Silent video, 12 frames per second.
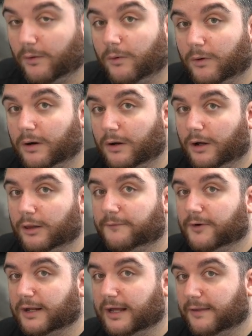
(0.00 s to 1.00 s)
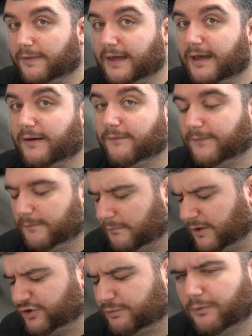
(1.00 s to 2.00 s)
or all of our guys have
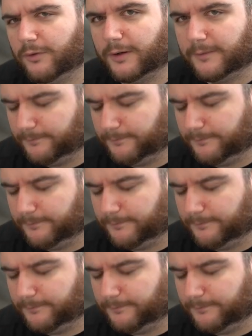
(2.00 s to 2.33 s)
much more